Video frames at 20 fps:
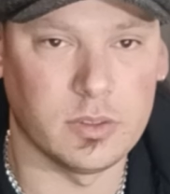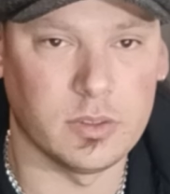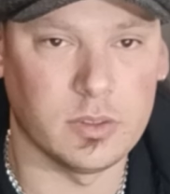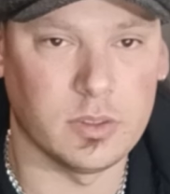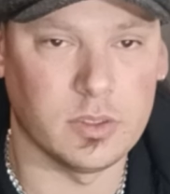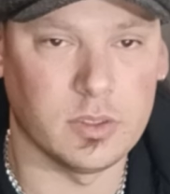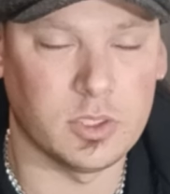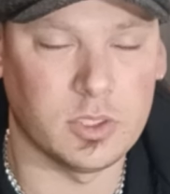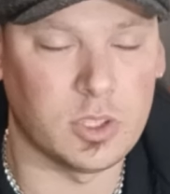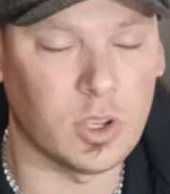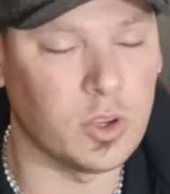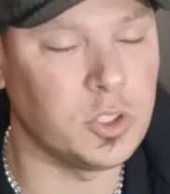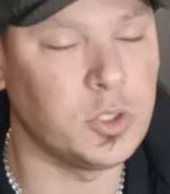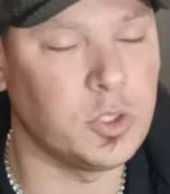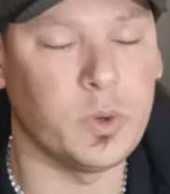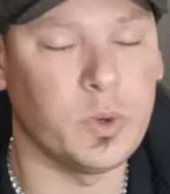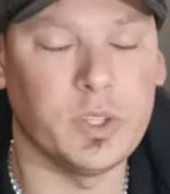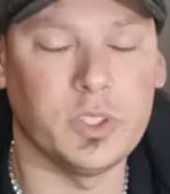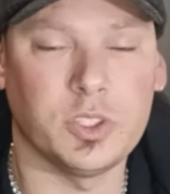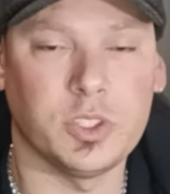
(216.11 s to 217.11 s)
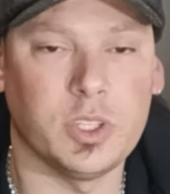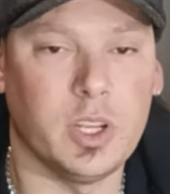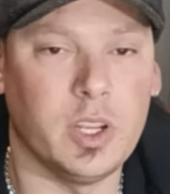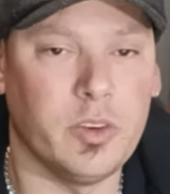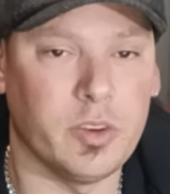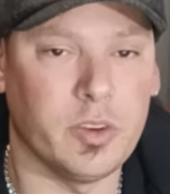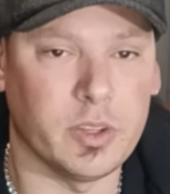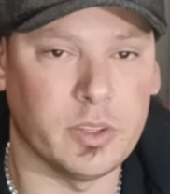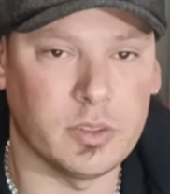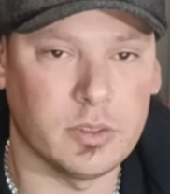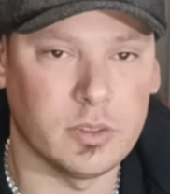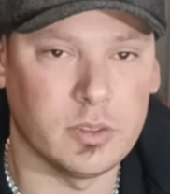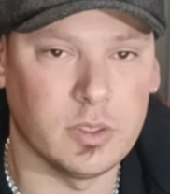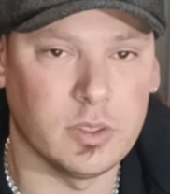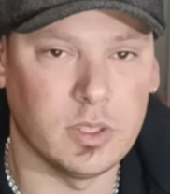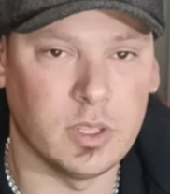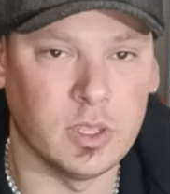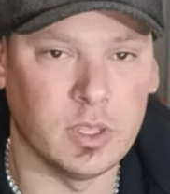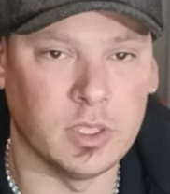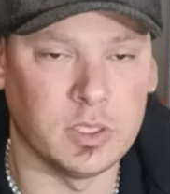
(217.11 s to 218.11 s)
Social engineering
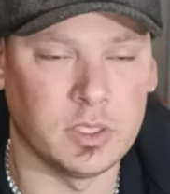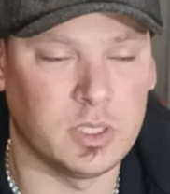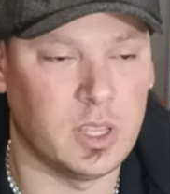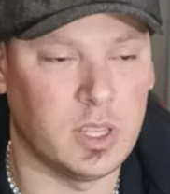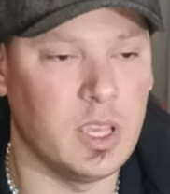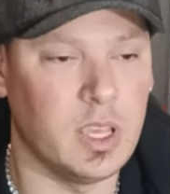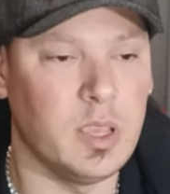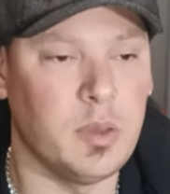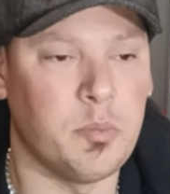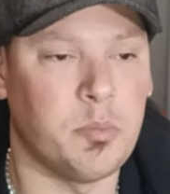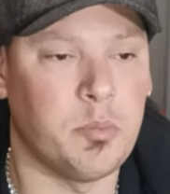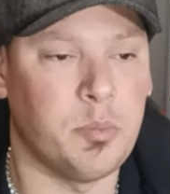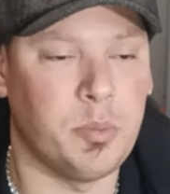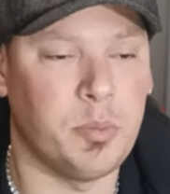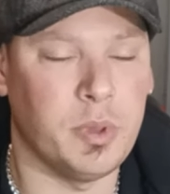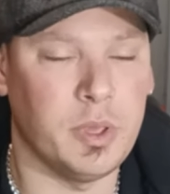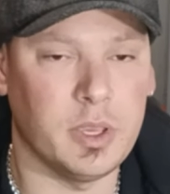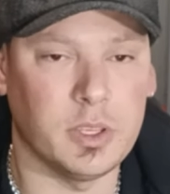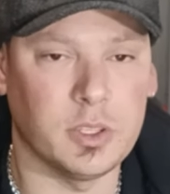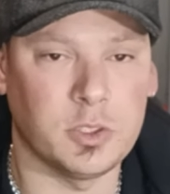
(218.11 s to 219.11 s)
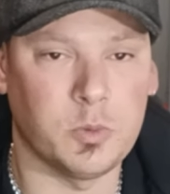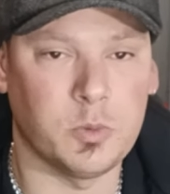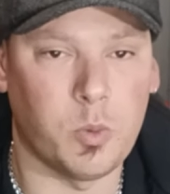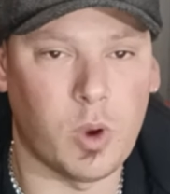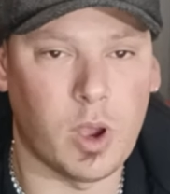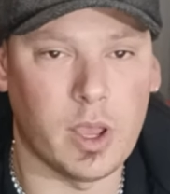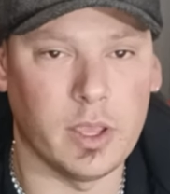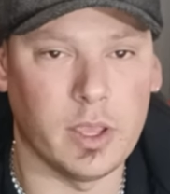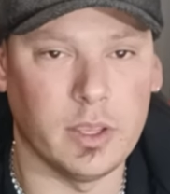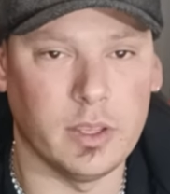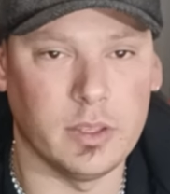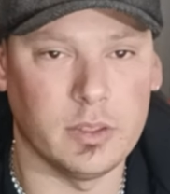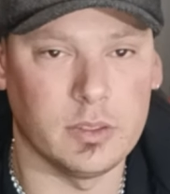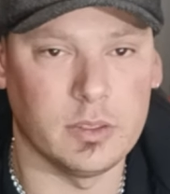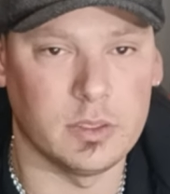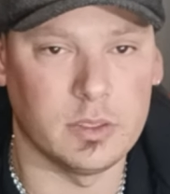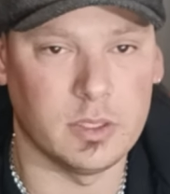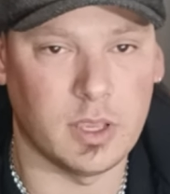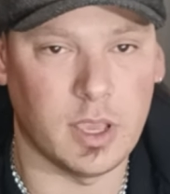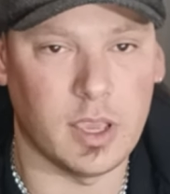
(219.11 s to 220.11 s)
is the biggest way
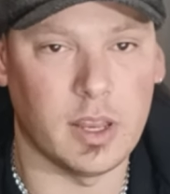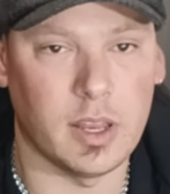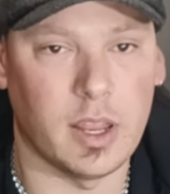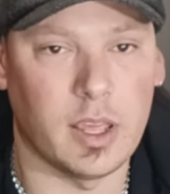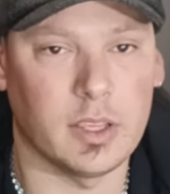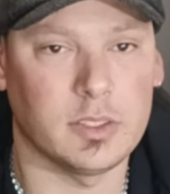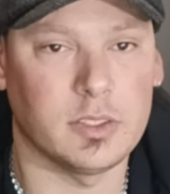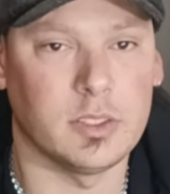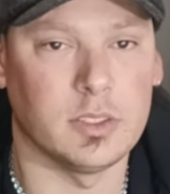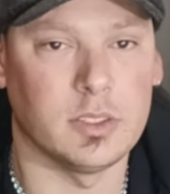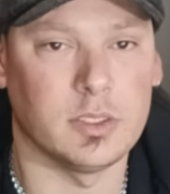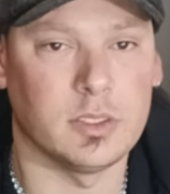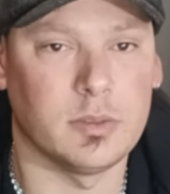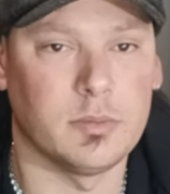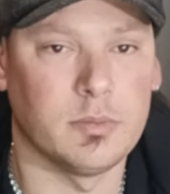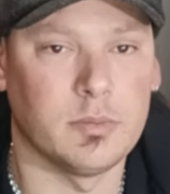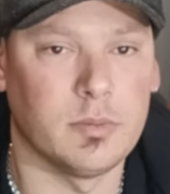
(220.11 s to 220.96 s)
to gain access